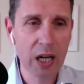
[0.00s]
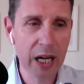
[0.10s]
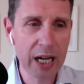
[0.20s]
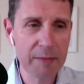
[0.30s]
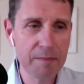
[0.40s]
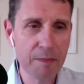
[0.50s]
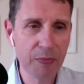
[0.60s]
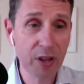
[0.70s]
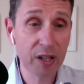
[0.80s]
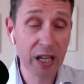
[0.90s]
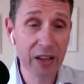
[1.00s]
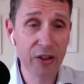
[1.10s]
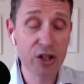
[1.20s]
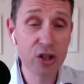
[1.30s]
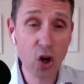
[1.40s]
um,
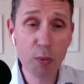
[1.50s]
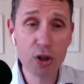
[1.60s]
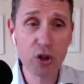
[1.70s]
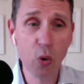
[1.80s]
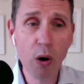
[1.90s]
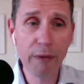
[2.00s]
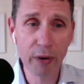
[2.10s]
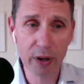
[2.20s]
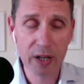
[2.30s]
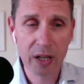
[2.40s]
there's so much to offer